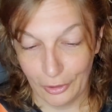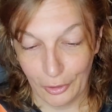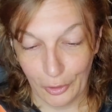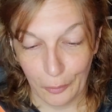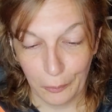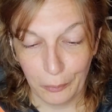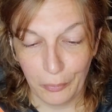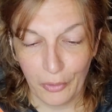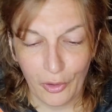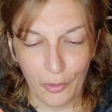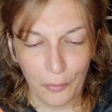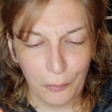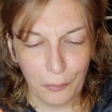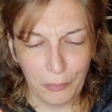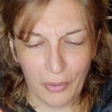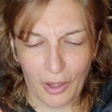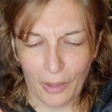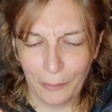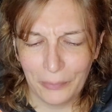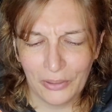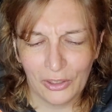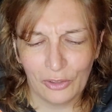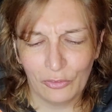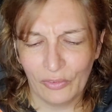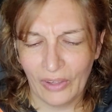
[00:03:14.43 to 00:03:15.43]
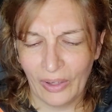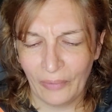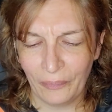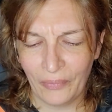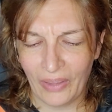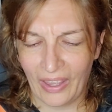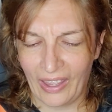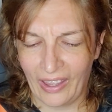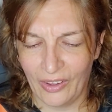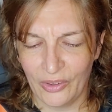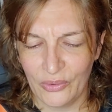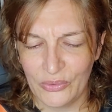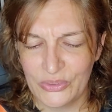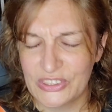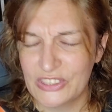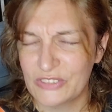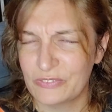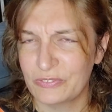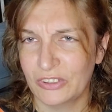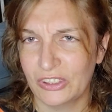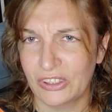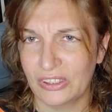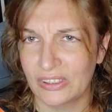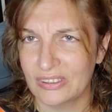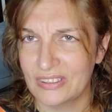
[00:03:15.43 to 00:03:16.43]
But bopping around the house
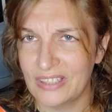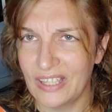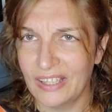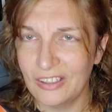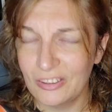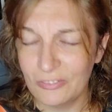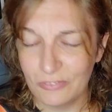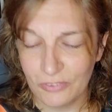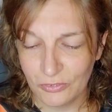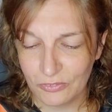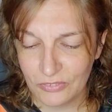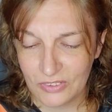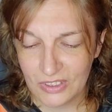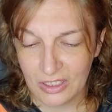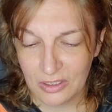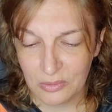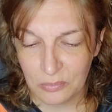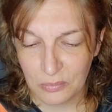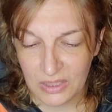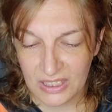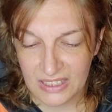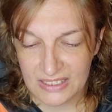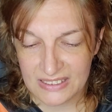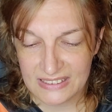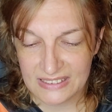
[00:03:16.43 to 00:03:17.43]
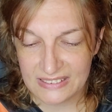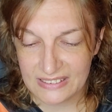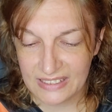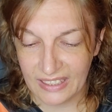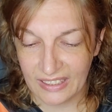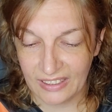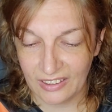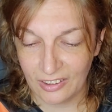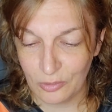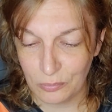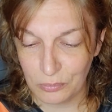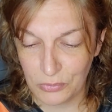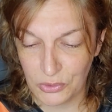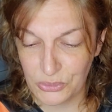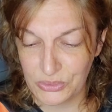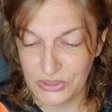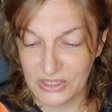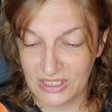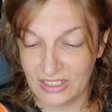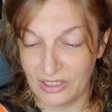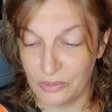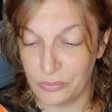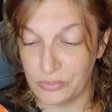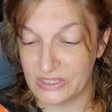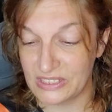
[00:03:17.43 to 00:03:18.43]
for 10 to 15 minutes a day to
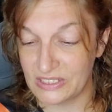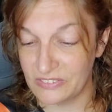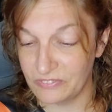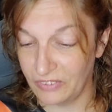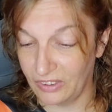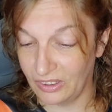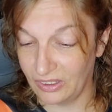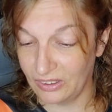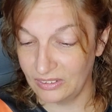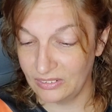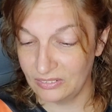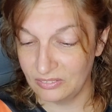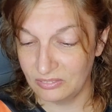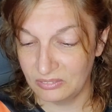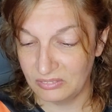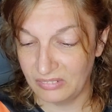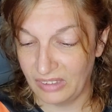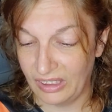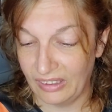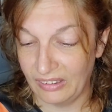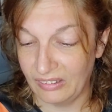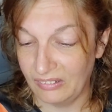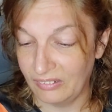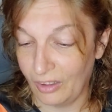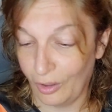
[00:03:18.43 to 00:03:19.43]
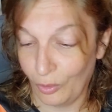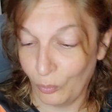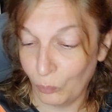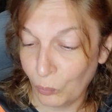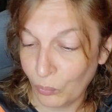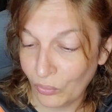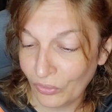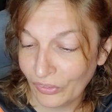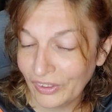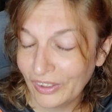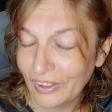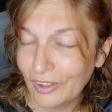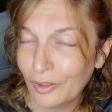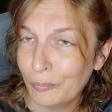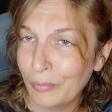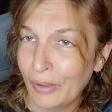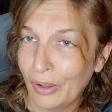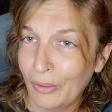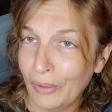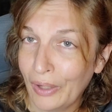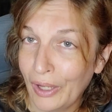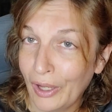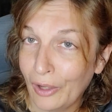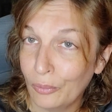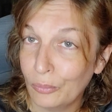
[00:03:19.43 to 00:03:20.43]
music that was fun, and not worrying
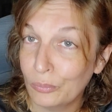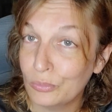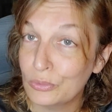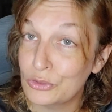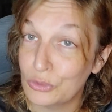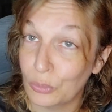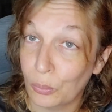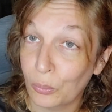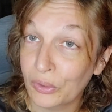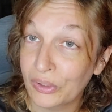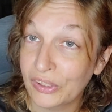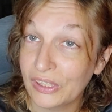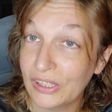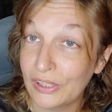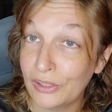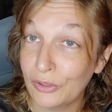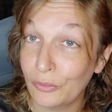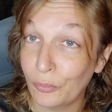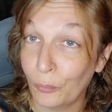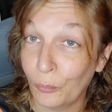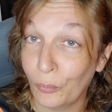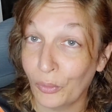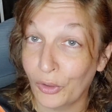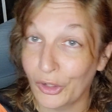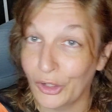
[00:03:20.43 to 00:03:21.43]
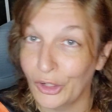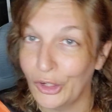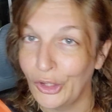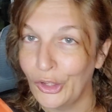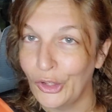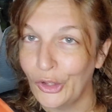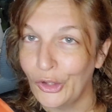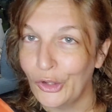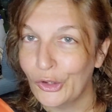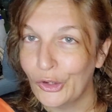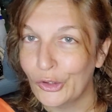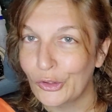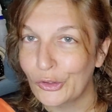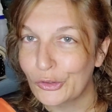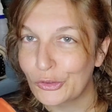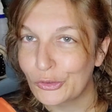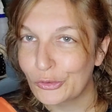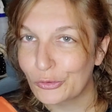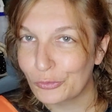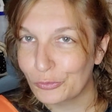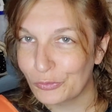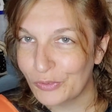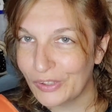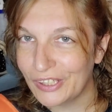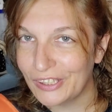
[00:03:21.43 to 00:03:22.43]
about how dorky or
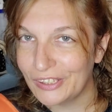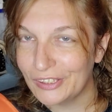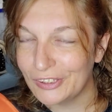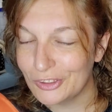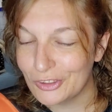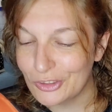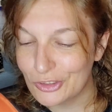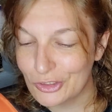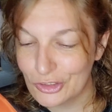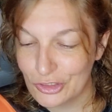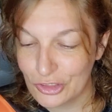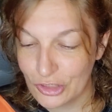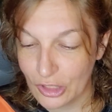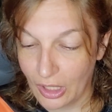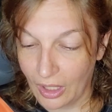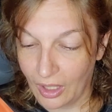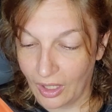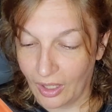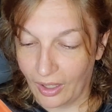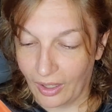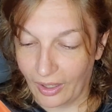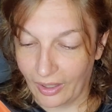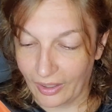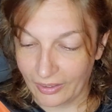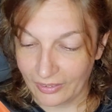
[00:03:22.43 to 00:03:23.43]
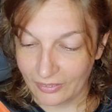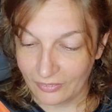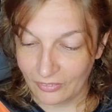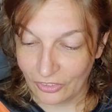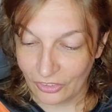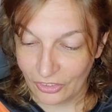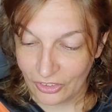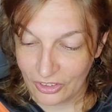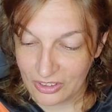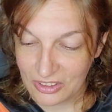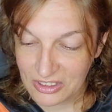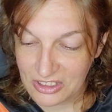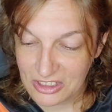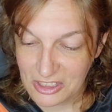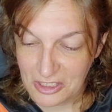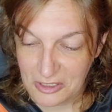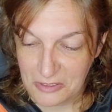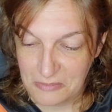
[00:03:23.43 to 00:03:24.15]
cringe I looked,